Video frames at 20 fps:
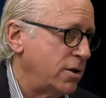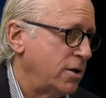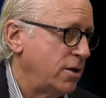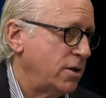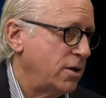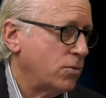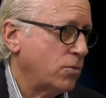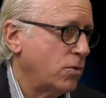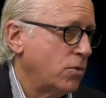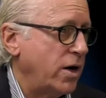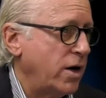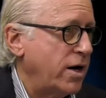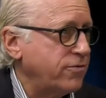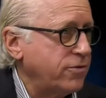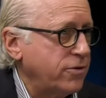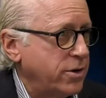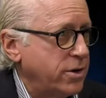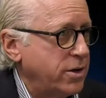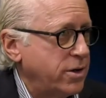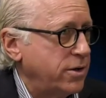
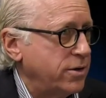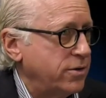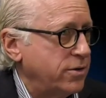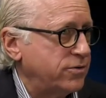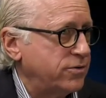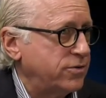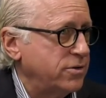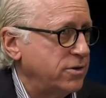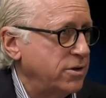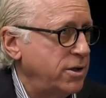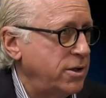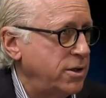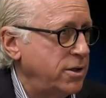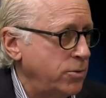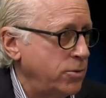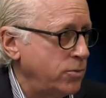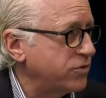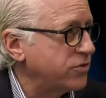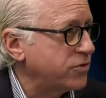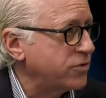wherever it is,
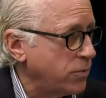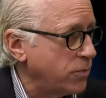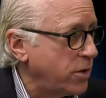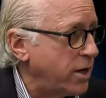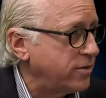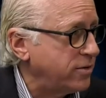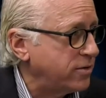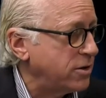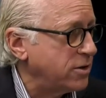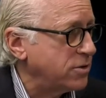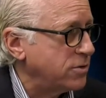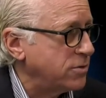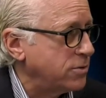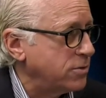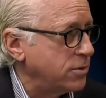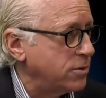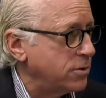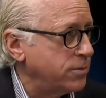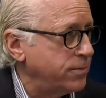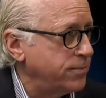it was the right thing to
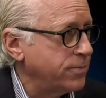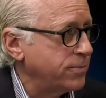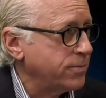do.